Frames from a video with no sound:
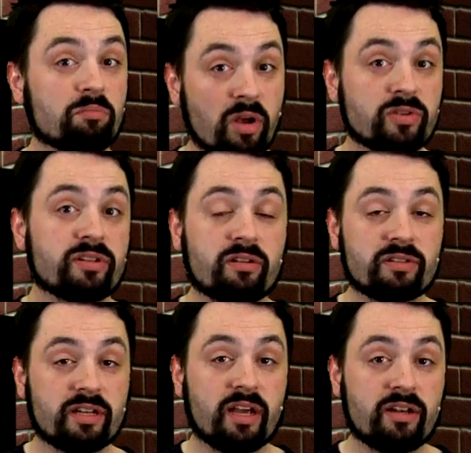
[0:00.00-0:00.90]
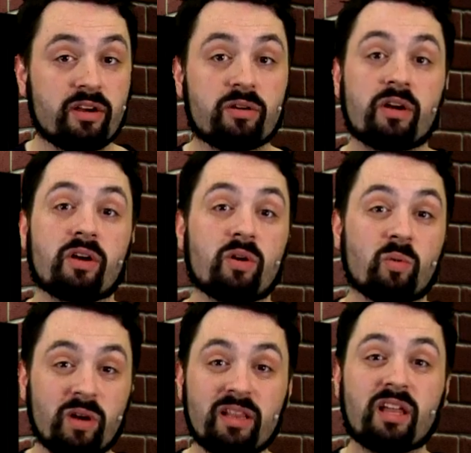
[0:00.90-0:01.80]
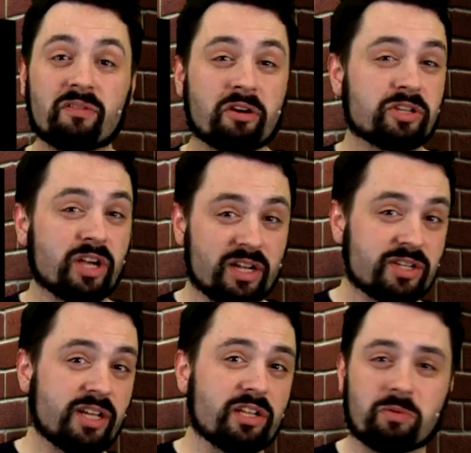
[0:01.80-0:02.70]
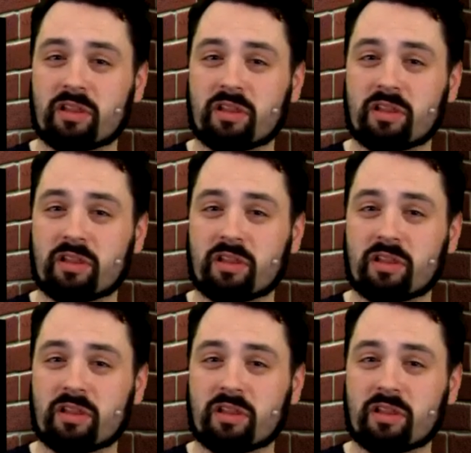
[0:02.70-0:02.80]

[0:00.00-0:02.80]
Most nerds that I know we love our tchotchkes,